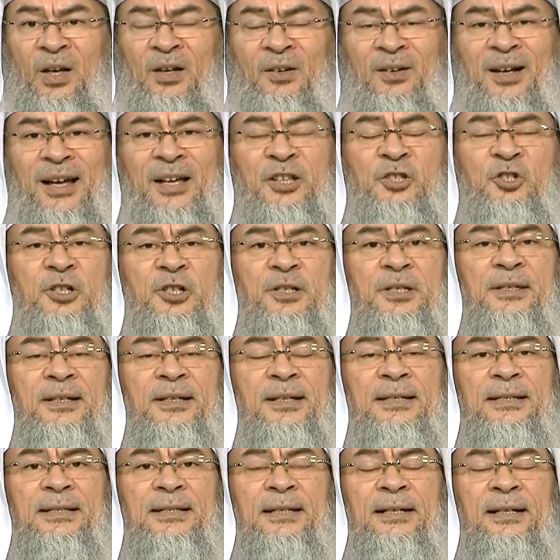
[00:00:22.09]

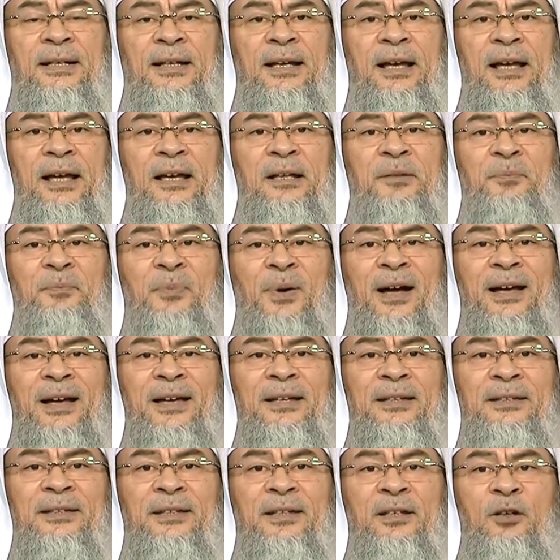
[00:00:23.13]
righteousness and
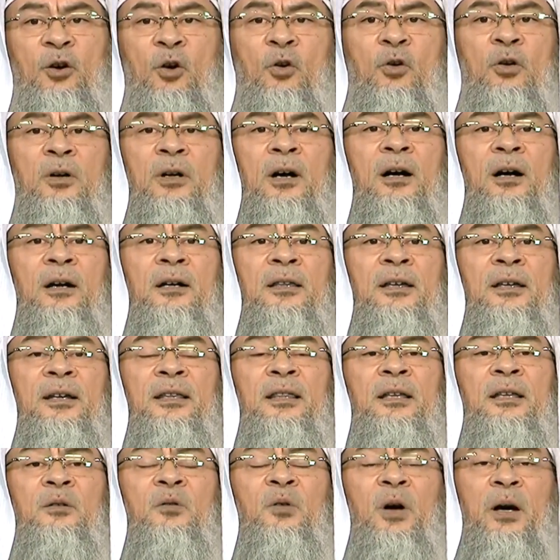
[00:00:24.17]
piety, or are they
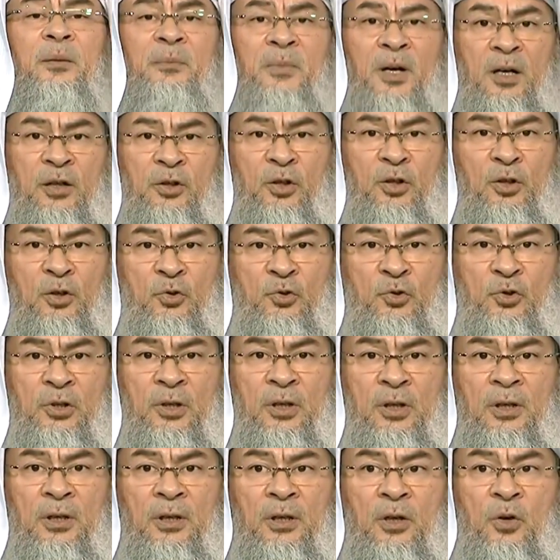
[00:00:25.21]
though among those
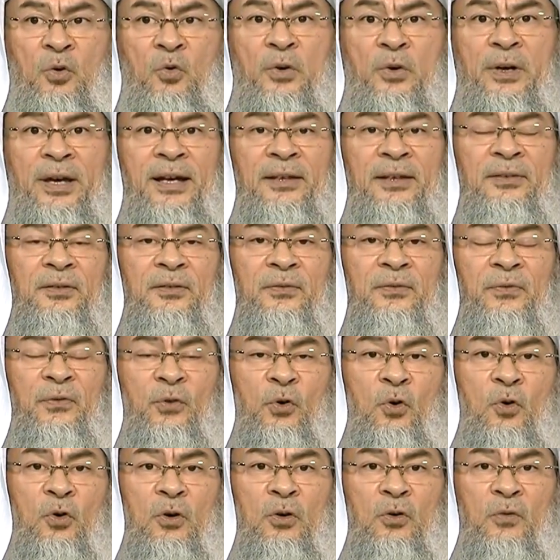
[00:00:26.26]
who get
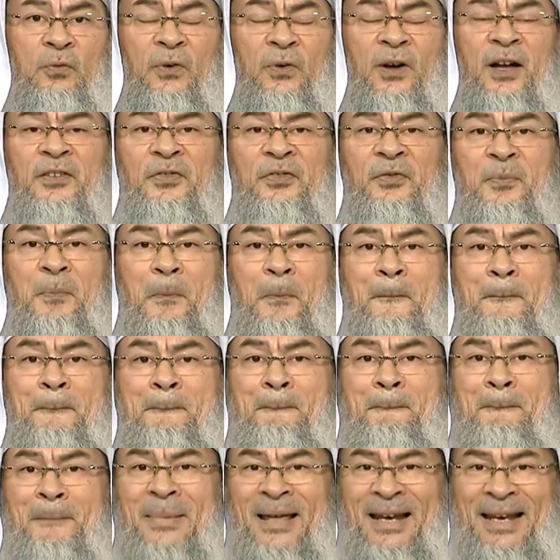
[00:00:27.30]
4 or 5
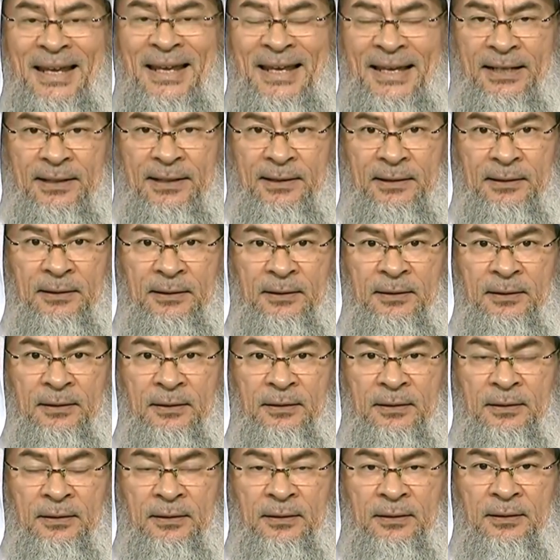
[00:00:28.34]
million
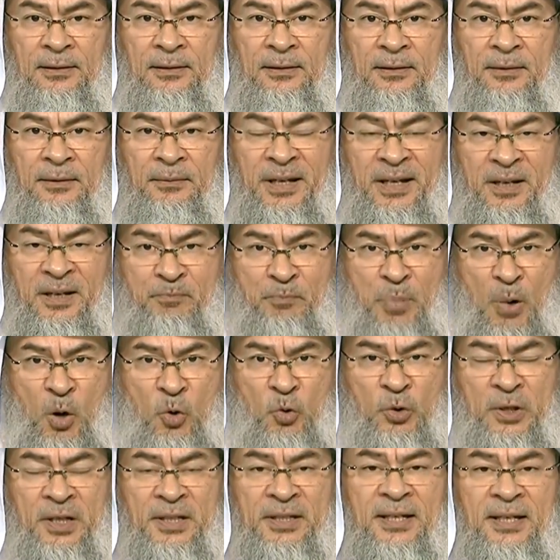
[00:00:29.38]
in
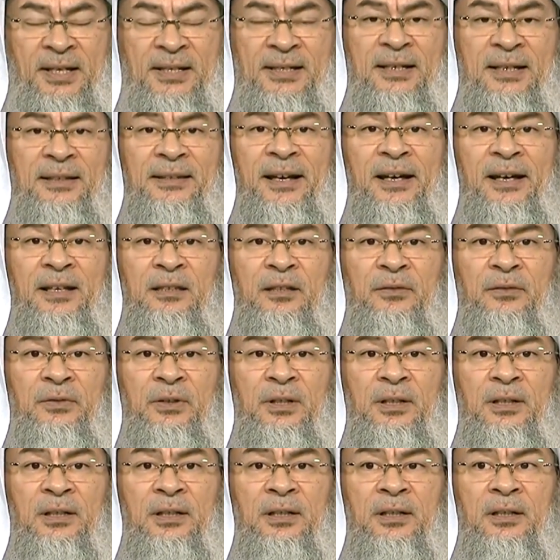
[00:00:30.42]
bonuses at the end of
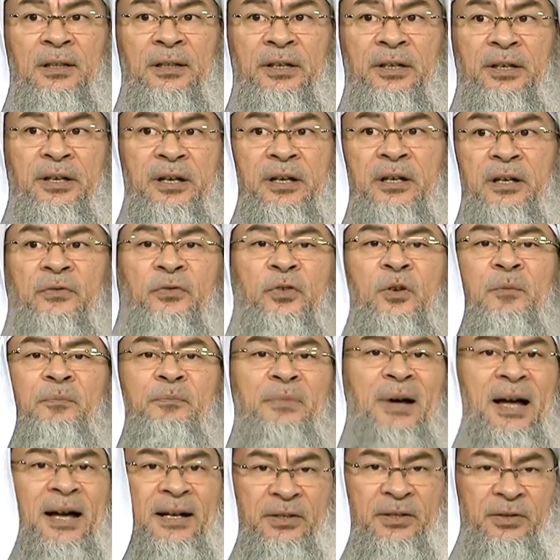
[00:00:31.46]
the year from
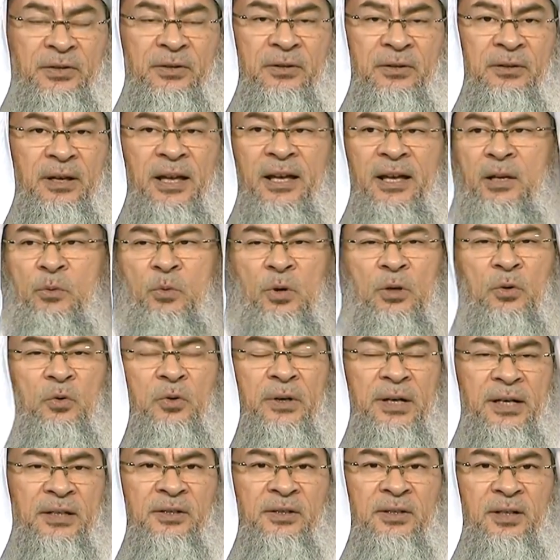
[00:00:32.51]
banks? Anyone who
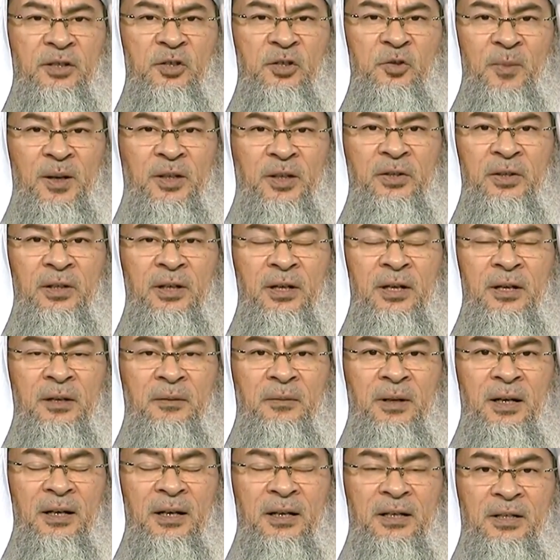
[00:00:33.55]
gets such much,
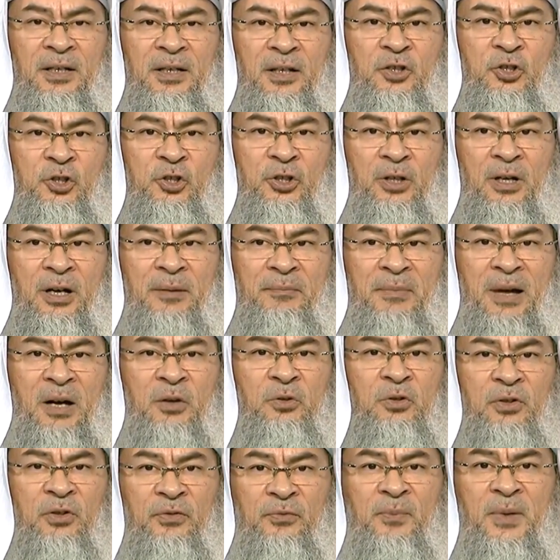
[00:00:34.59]
such
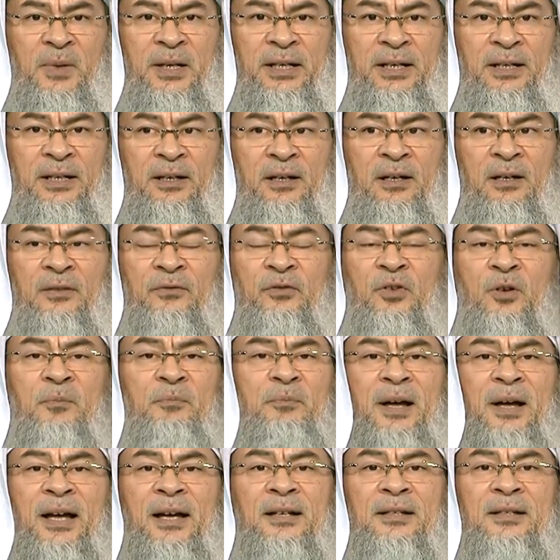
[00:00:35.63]
amount of money
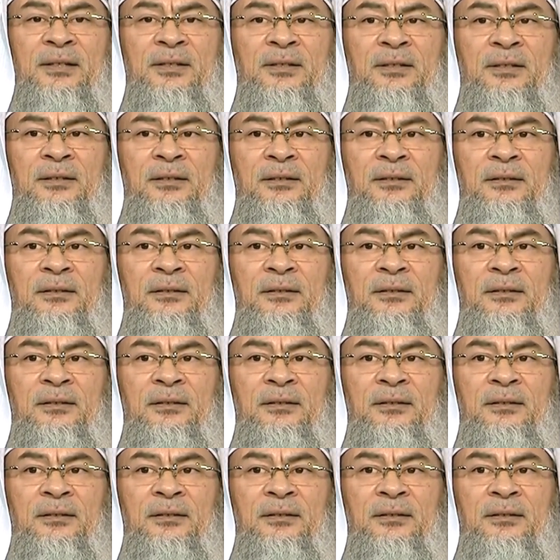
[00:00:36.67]
from banks,